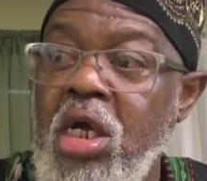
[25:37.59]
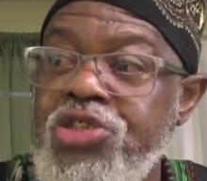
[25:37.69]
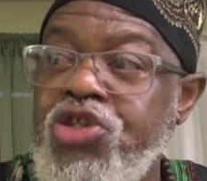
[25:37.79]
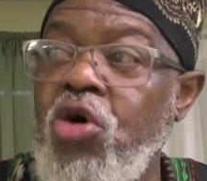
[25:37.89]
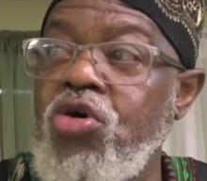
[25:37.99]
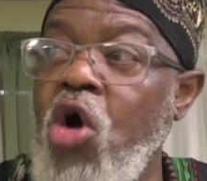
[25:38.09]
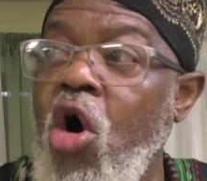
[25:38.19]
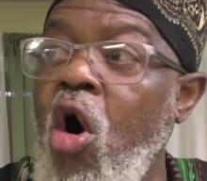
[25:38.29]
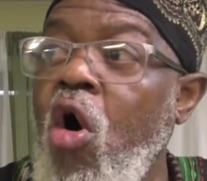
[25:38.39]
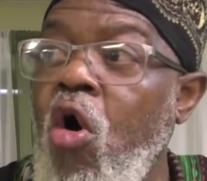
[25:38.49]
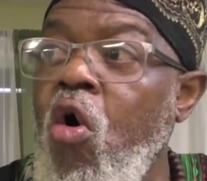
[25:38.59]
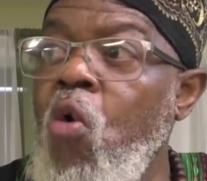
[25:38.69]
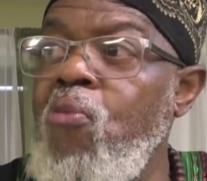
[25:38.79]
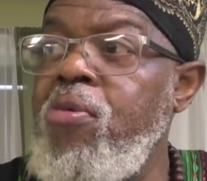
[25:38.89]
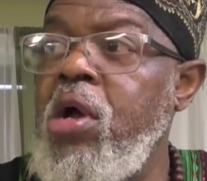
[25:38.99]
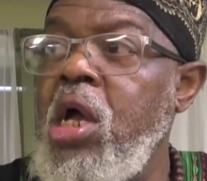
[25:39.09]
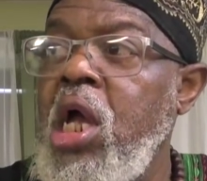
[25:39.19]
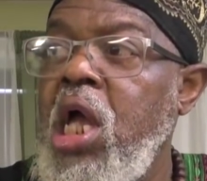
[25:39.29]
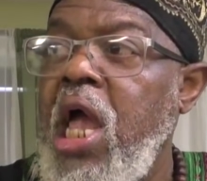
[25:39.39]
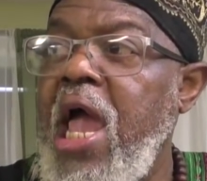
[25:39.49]
So go home
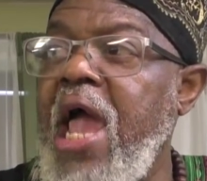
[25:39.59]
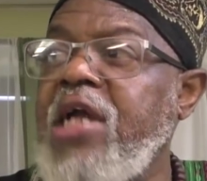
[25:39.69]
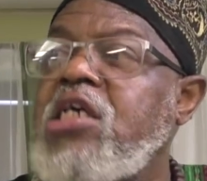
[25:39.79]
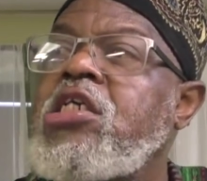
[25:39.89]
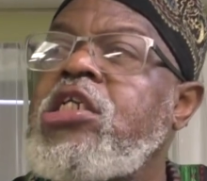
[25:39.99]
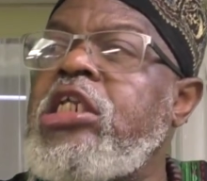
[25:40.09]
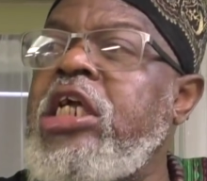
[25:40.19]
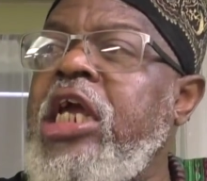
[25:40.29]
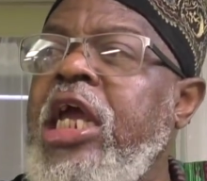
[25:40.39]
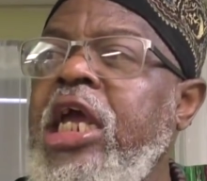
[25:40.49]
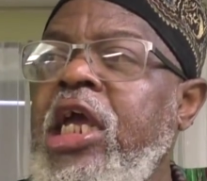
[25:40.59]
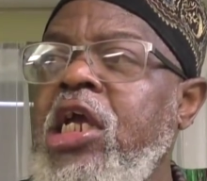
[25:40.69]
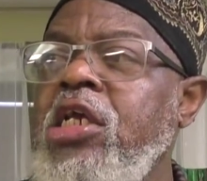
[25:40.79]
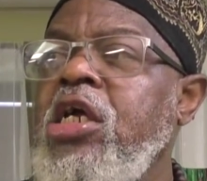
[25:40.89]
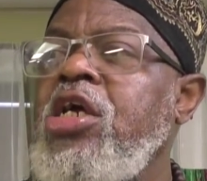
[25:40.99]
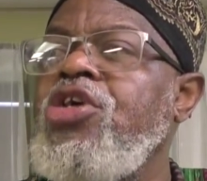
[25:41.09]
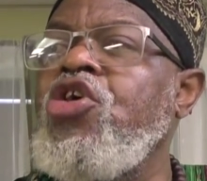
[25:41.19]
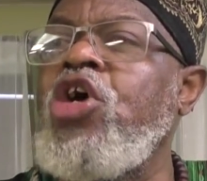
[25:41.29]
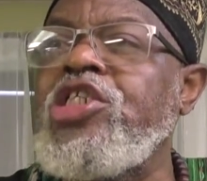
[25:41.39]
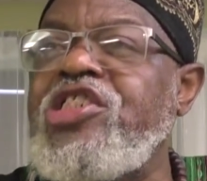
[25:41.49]
and clean
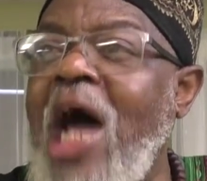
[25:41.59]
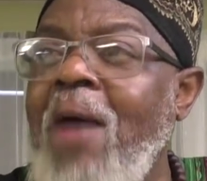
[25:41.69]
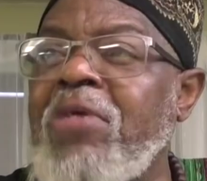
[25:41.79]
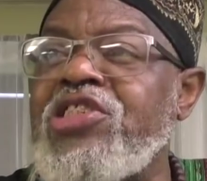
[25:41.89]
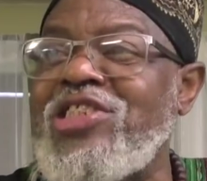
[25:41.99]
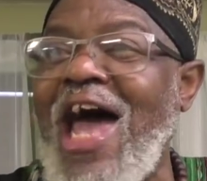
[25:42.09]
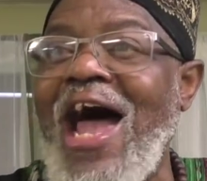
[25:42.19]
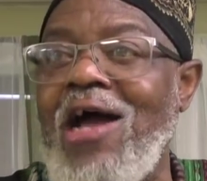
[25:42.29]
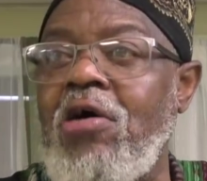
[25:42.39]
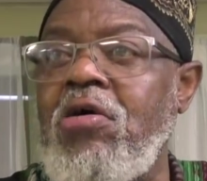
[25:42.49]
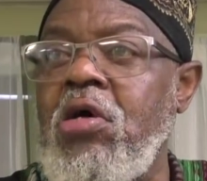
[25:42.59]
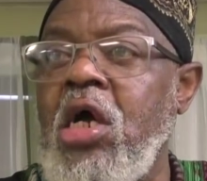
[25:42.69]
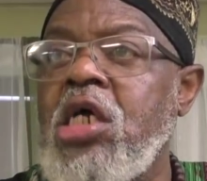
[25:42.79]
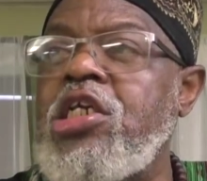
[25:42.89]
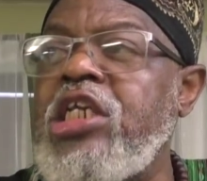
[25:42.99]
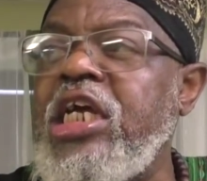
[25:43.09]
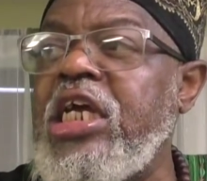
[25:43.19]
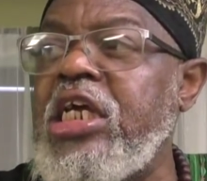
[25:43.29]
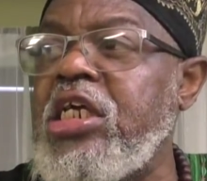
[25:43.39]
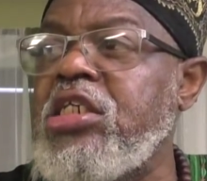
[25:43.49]
your domicile.
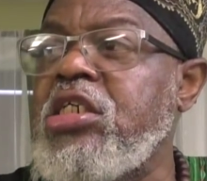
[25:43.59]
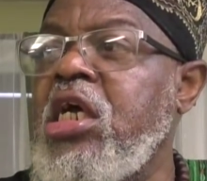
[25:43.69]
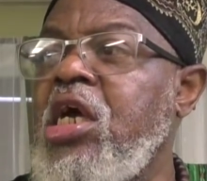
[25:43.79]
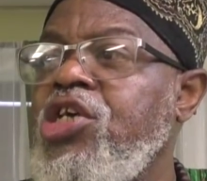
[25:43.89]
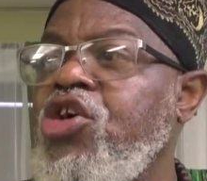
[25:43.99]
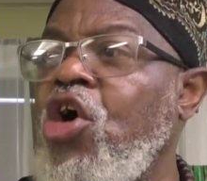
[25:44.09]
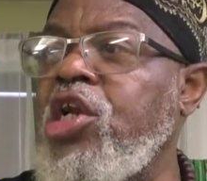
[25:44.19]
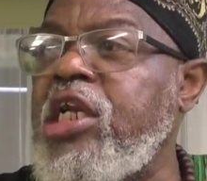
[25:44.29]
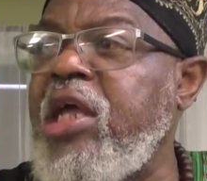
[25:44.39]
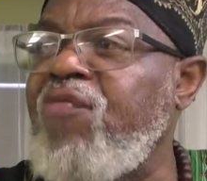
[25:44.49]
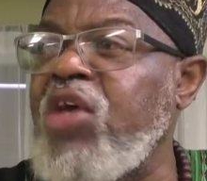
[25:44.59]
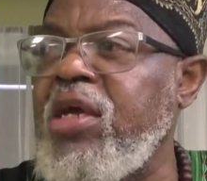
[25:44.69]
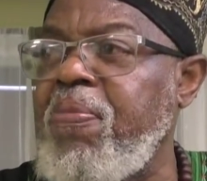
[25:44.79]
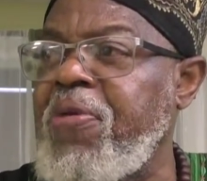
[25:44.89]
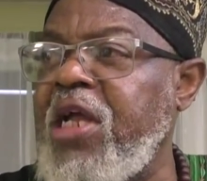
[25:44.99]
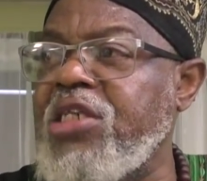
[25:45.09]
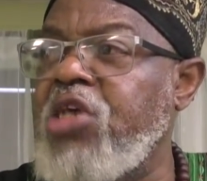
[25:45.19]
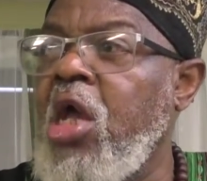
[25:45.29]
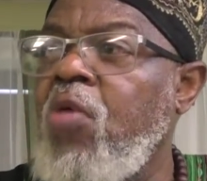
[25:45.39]
Clean your living place.